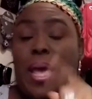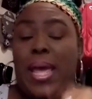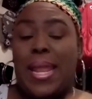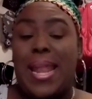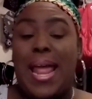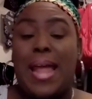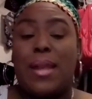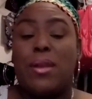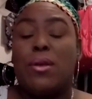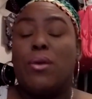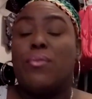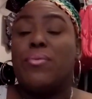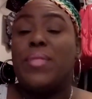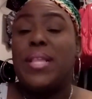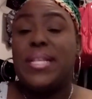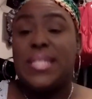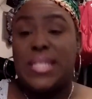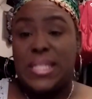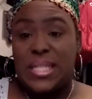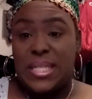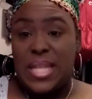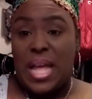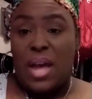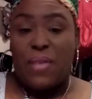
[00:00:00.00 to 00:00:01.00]
and I know
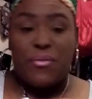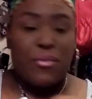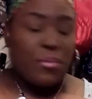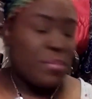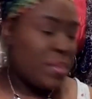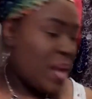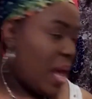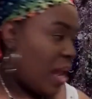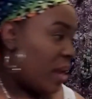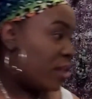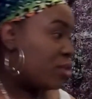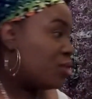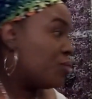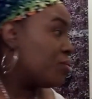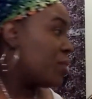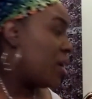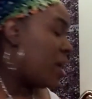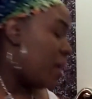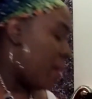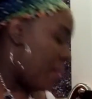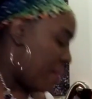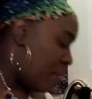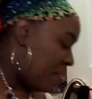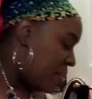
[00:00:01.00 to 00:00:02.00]
this is not from Dollar
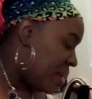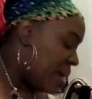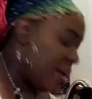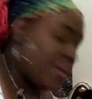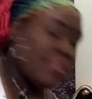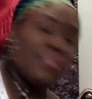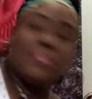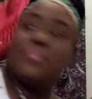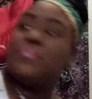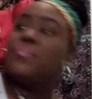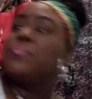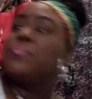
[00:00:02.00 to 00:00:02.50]
Tree, but